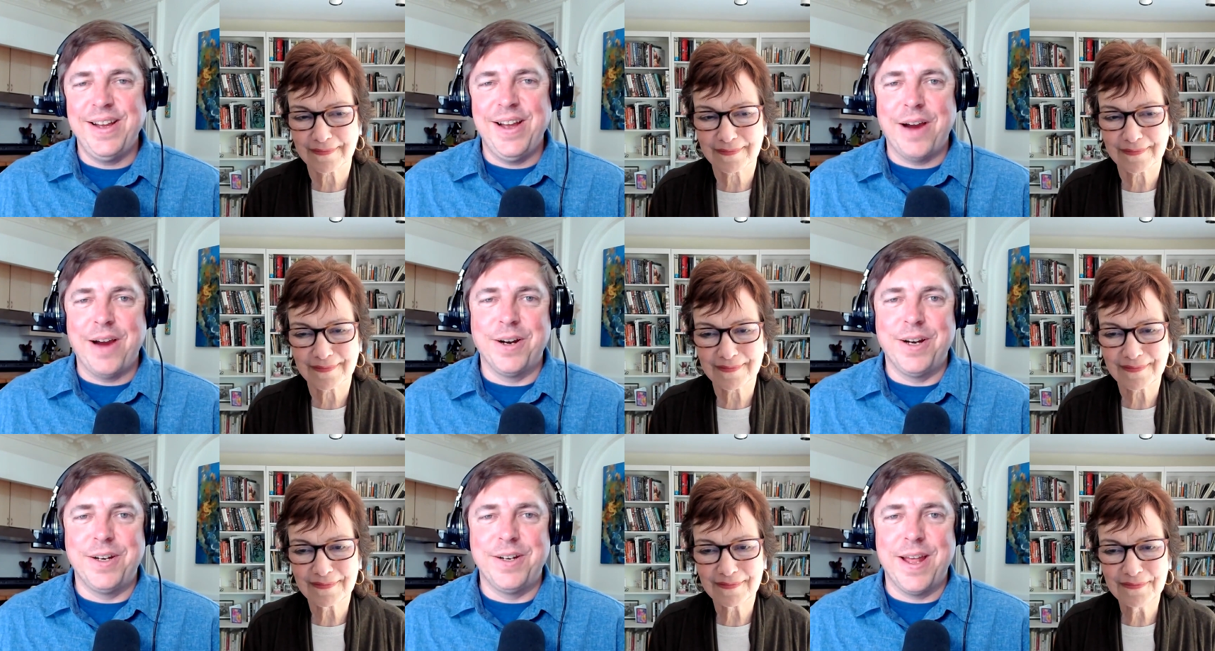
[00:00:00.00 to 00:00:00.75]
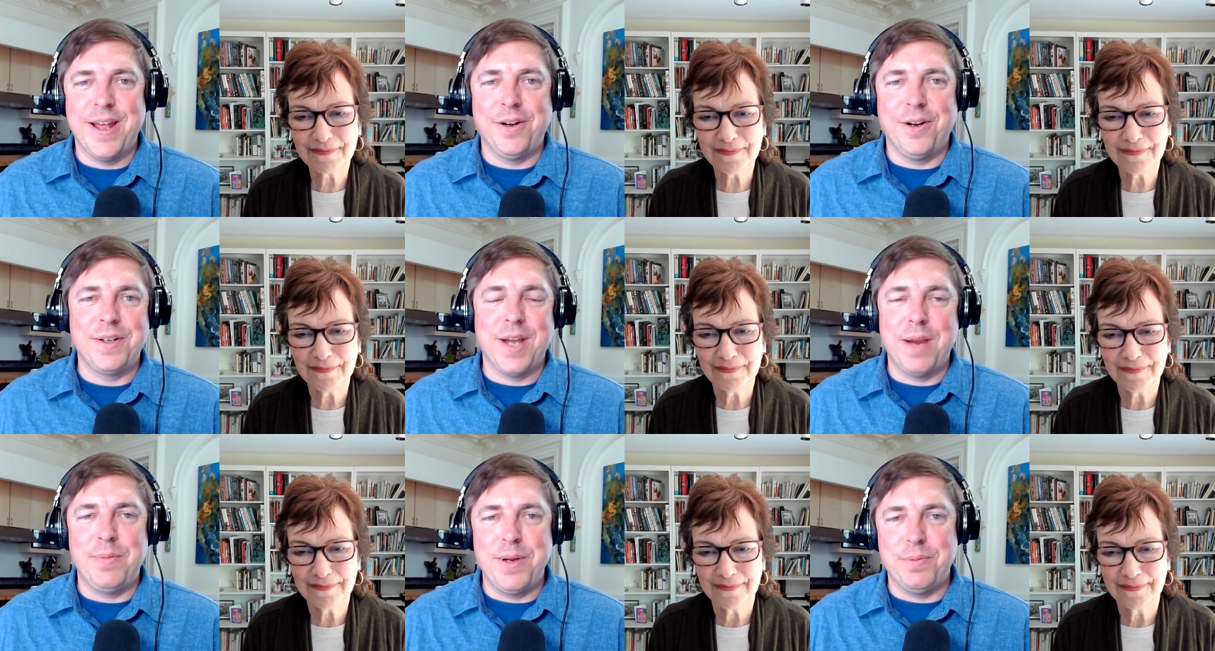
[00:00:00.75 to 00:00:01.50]
Speaker 1: I run into that all the
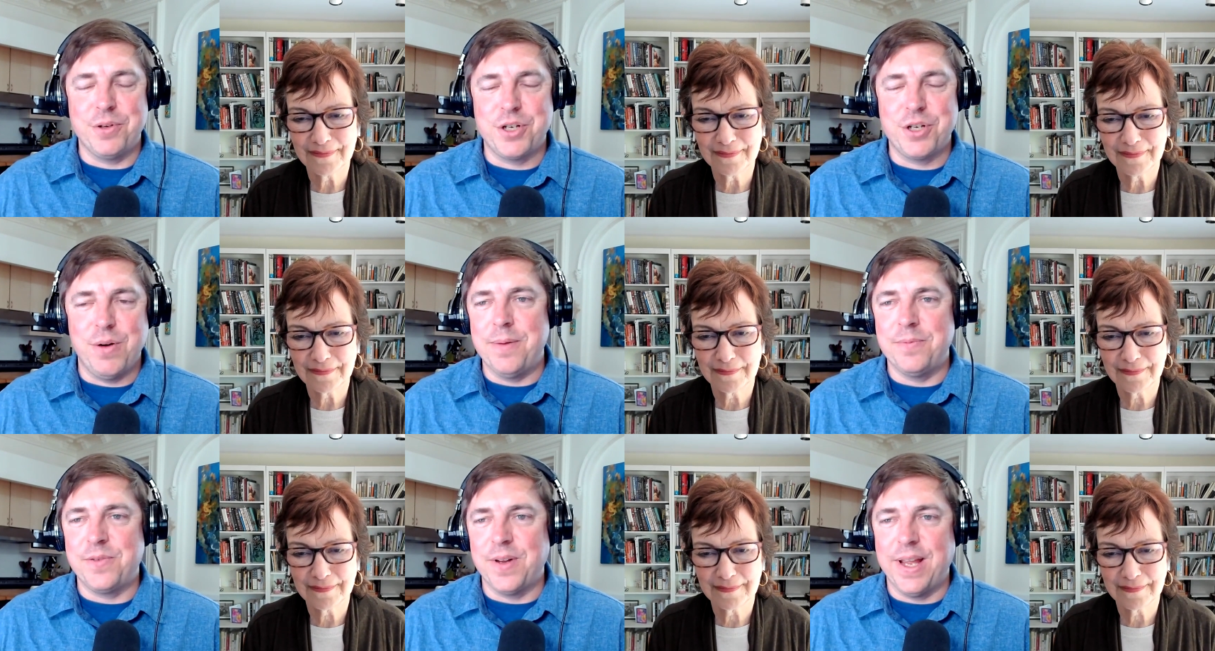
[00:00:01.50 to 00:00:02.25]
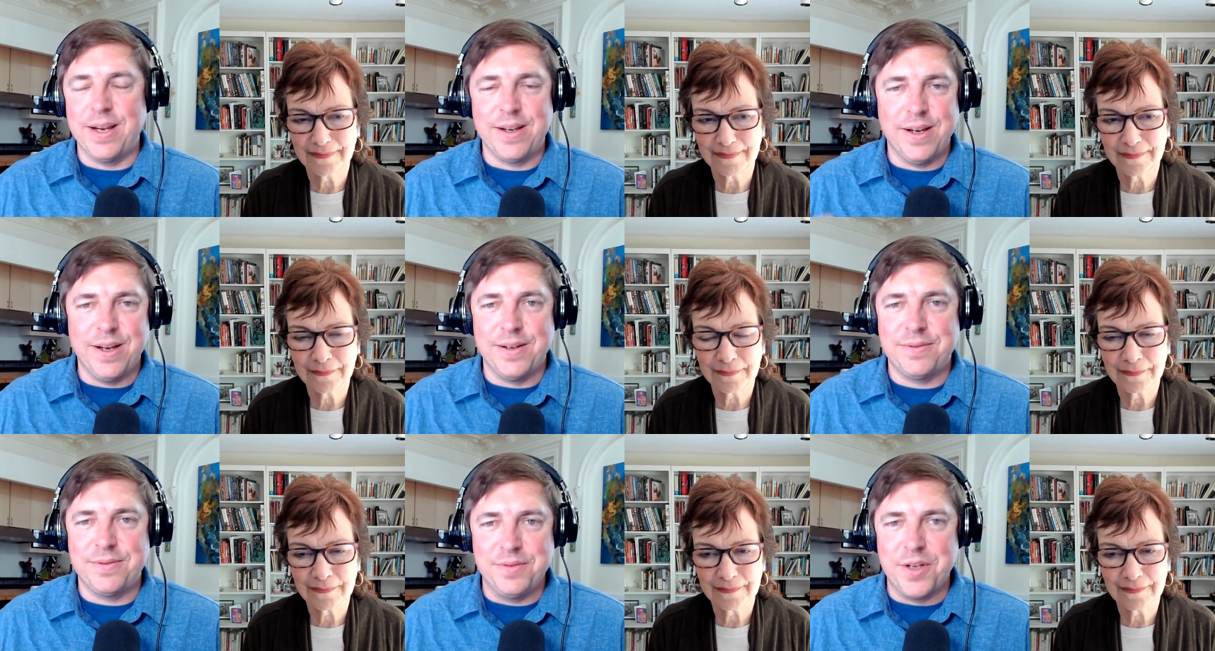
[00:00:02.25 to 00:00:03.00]
time. People show up for like
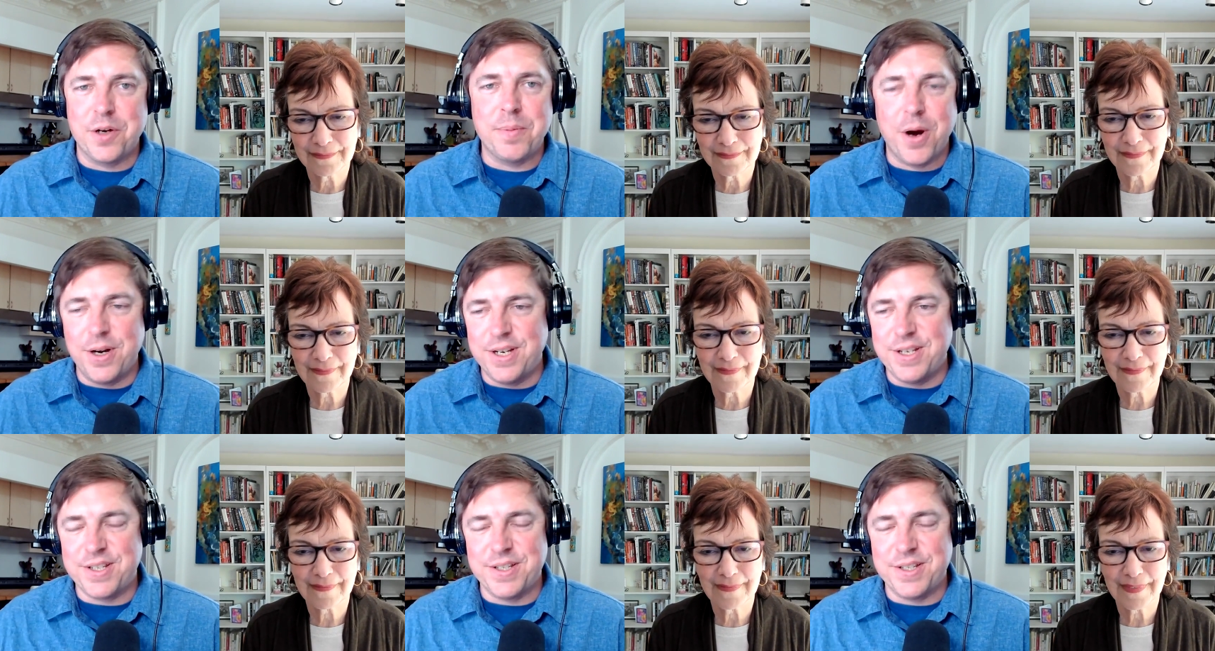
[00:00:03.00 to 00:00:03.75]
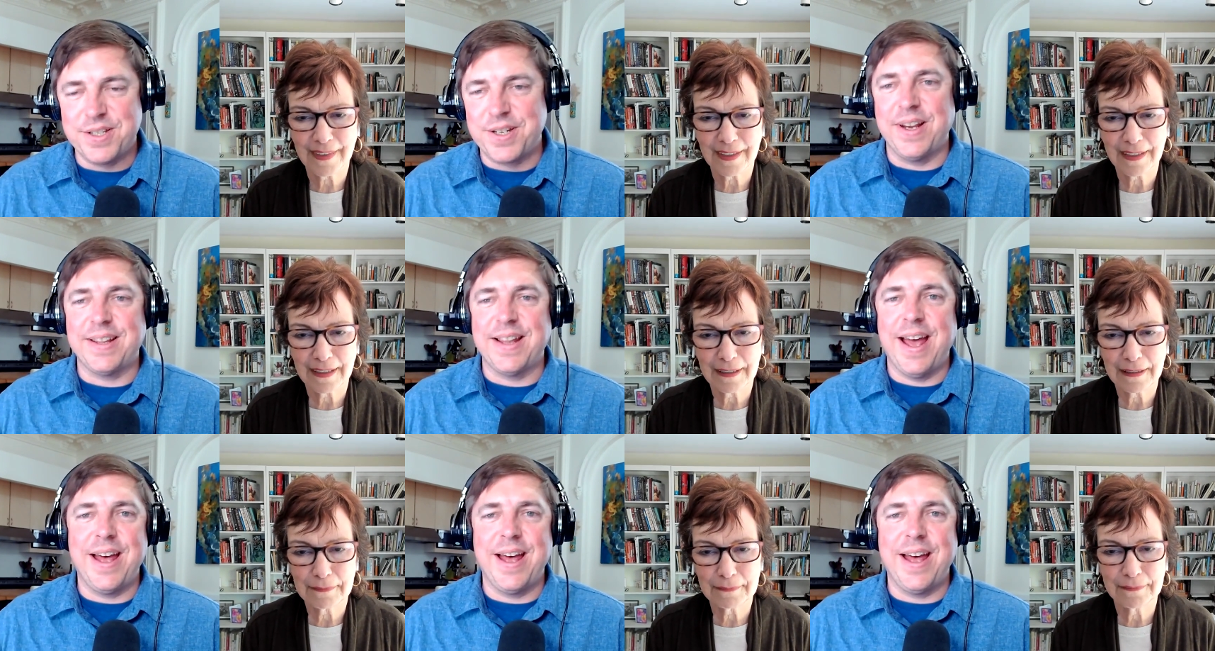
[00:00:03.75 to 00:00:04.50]
dinner parties and stuff like
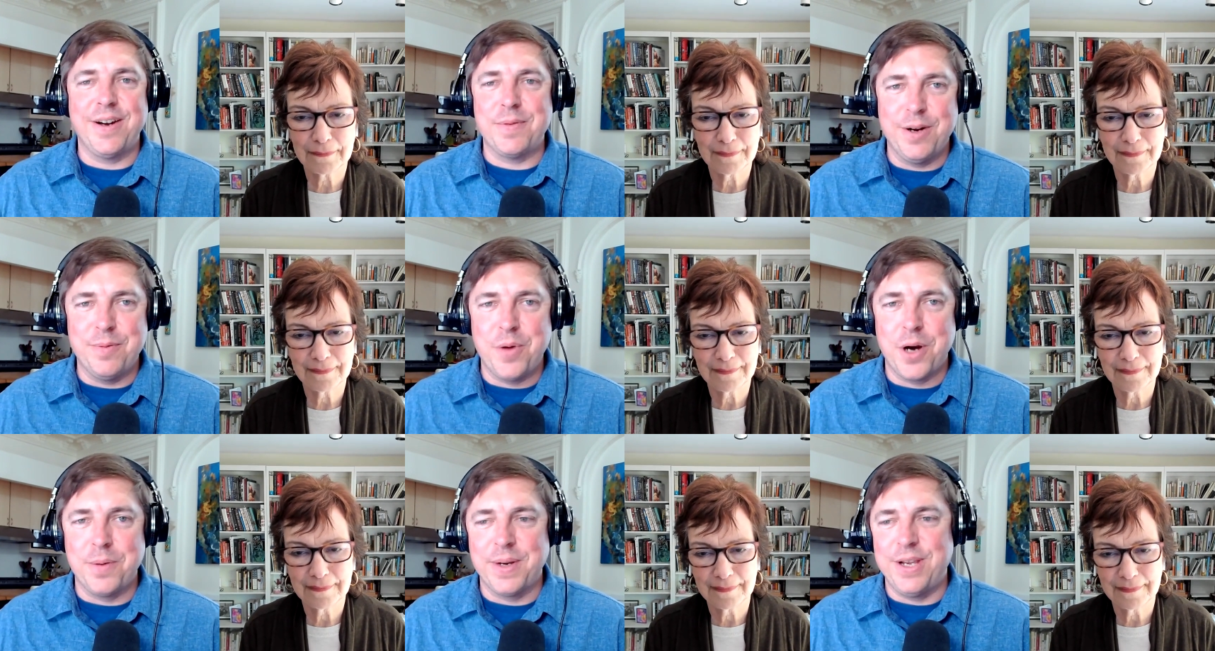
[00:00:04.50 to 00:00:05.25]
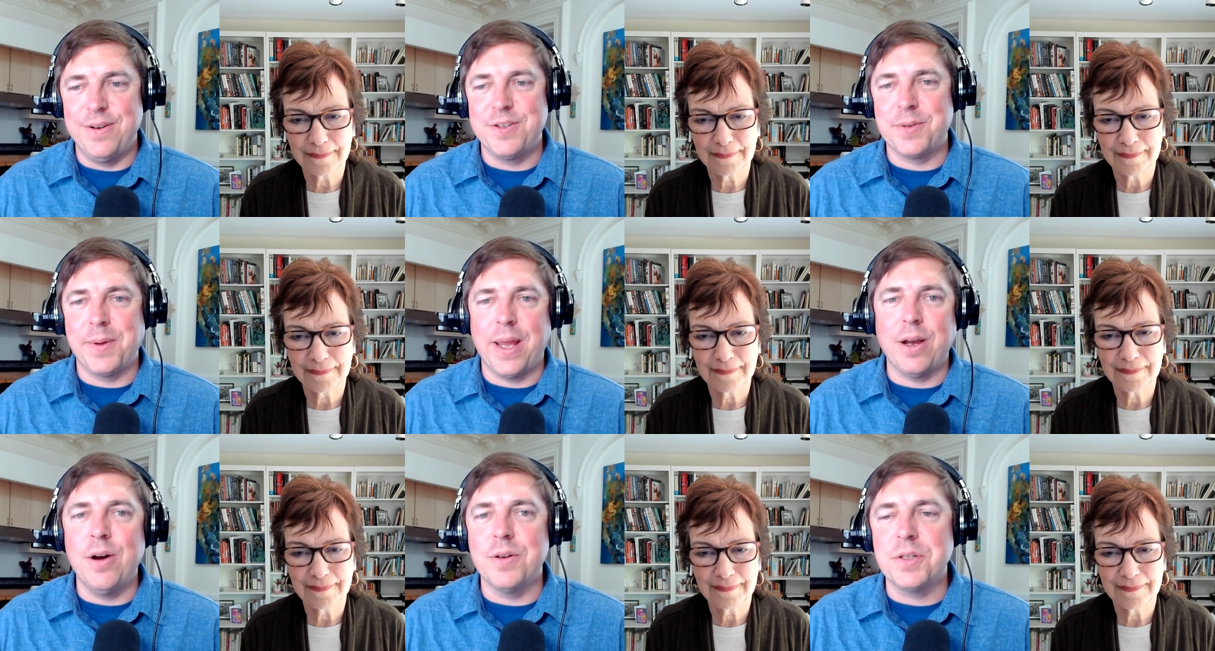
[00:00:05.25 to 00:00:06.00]
that, or, you know, barbecues, and we're
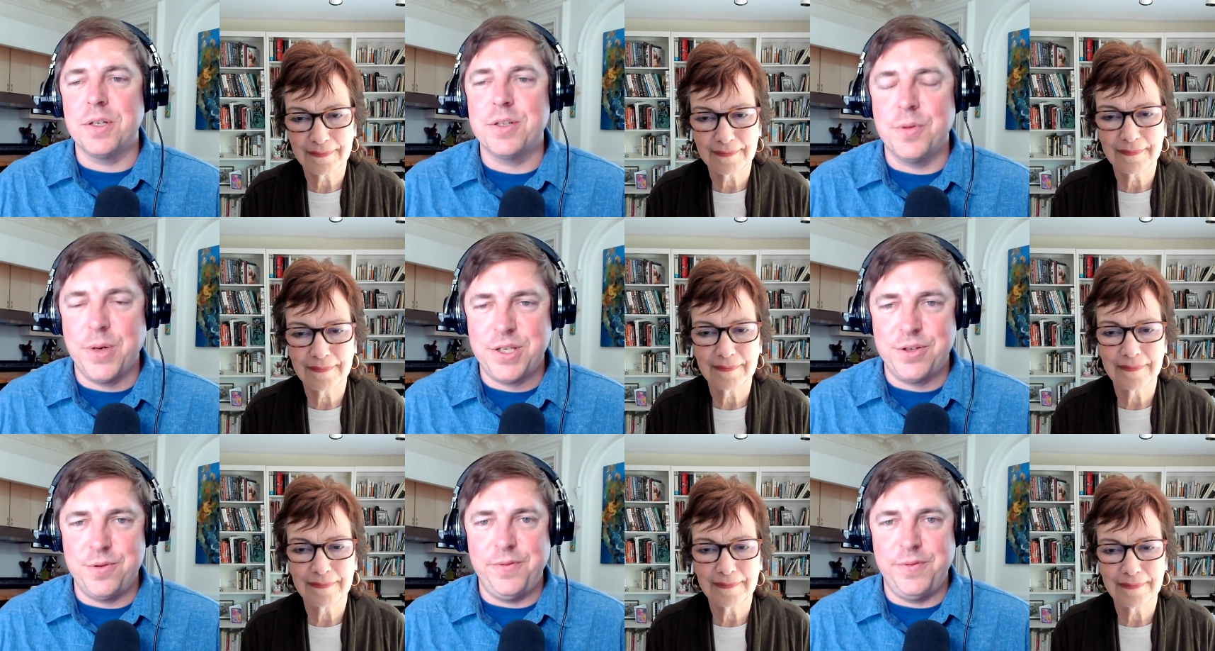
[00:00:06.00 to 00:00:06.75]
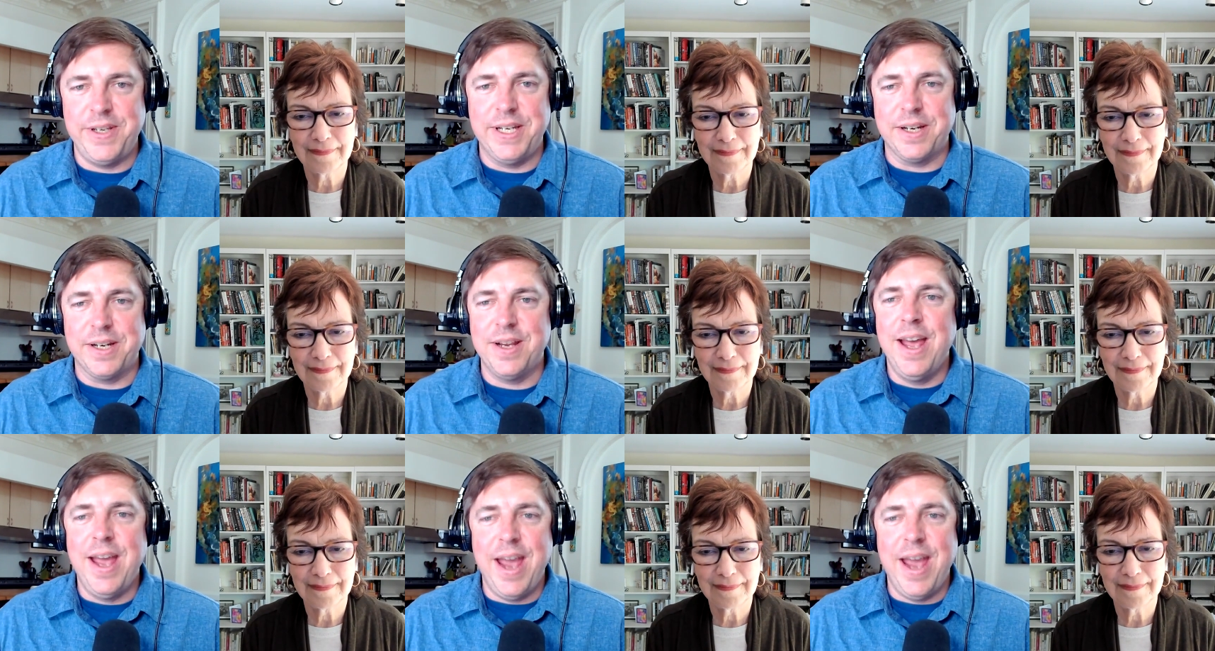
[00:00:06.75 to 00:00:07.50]
like, oh, so what's sous vide?
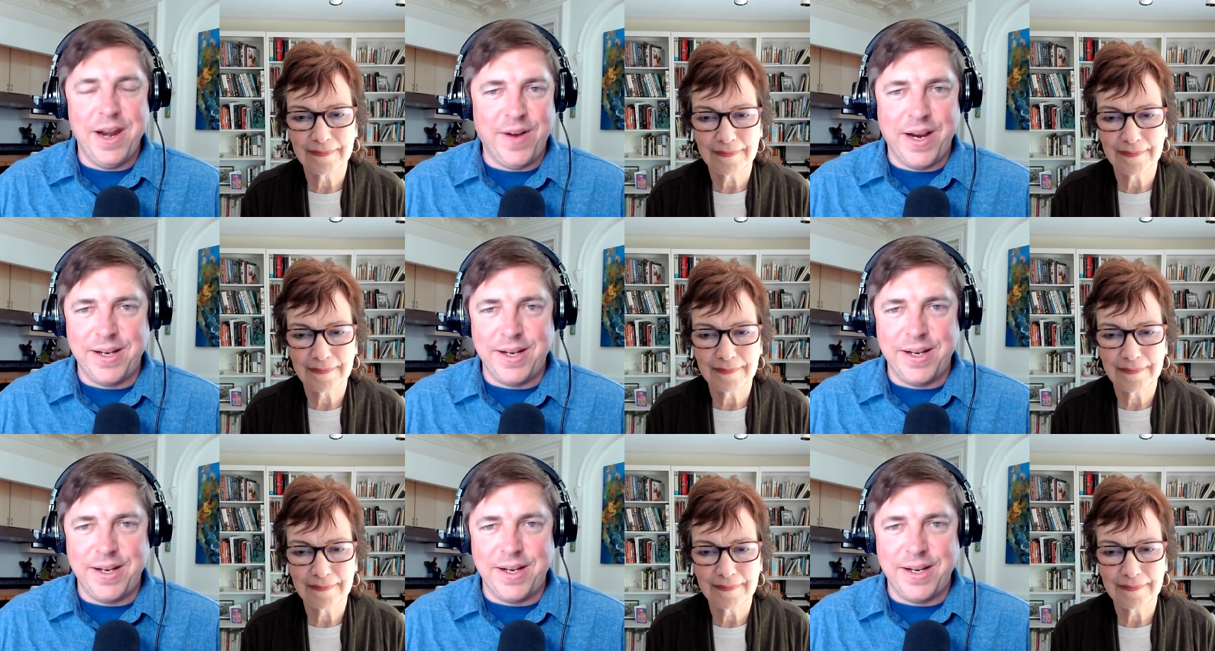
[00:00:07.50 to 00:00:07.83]
And if I